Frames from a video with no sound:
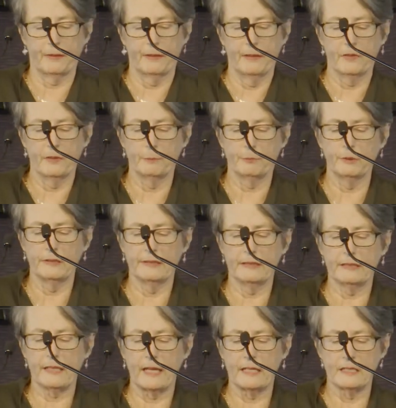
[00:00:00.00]
the
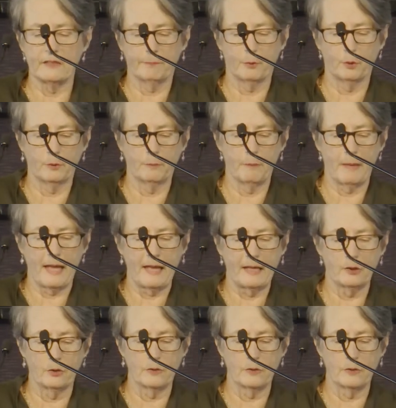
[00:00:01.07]
brilliant native-born man whose